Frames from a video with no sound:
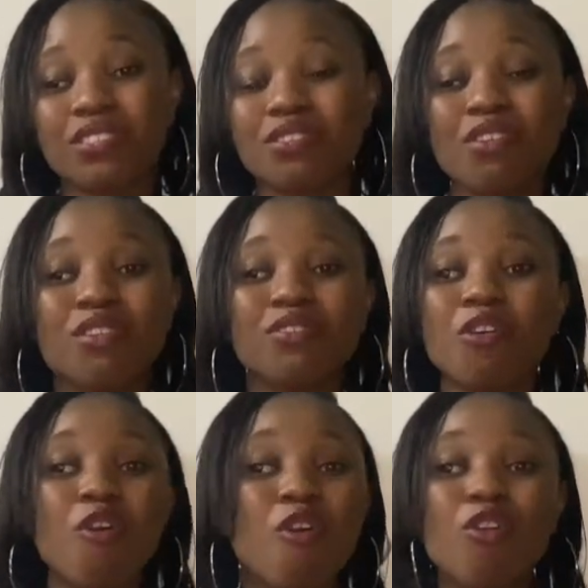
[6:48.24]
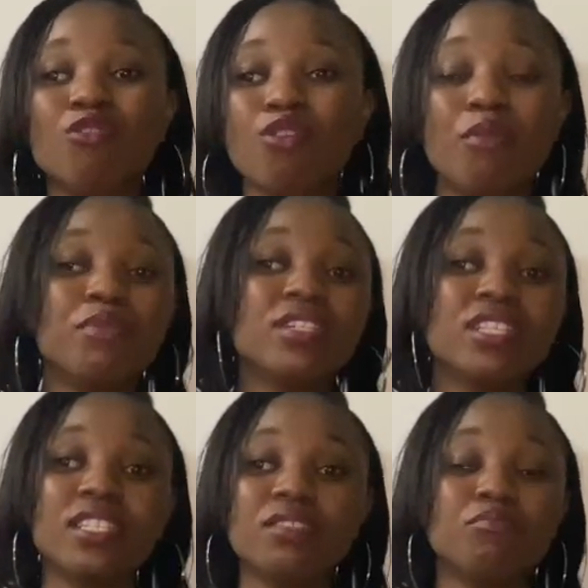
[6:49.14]
that's going to help you to
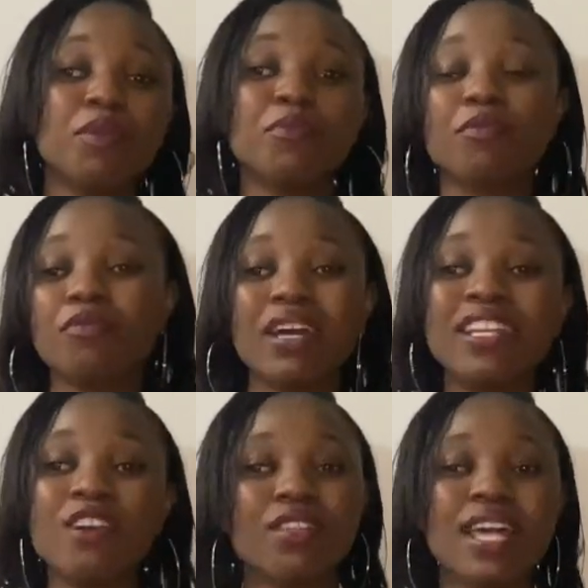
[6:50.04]
avoid burnt out.